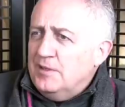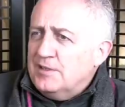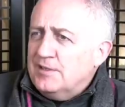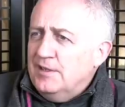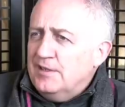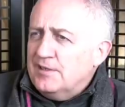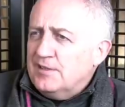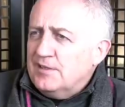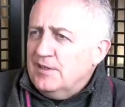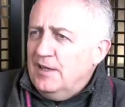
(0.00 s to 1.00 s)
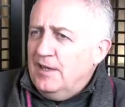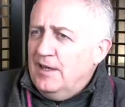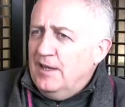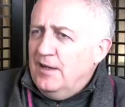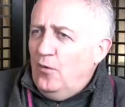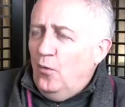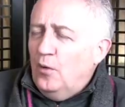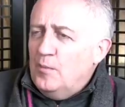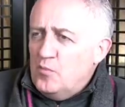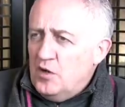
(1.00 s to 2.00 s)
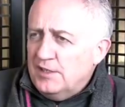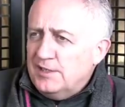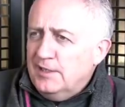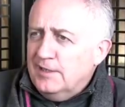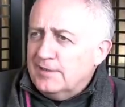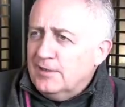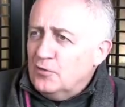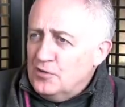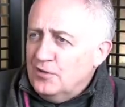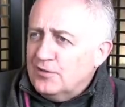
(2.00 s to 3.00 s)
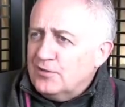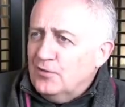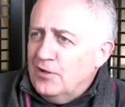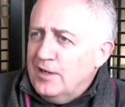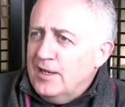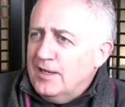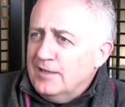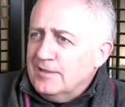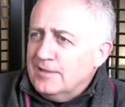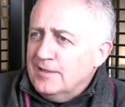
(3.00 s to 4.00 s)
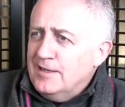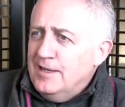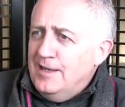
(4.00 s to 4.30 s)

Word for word: It's, it's uh, all embracing, it's a good news story, and, uh,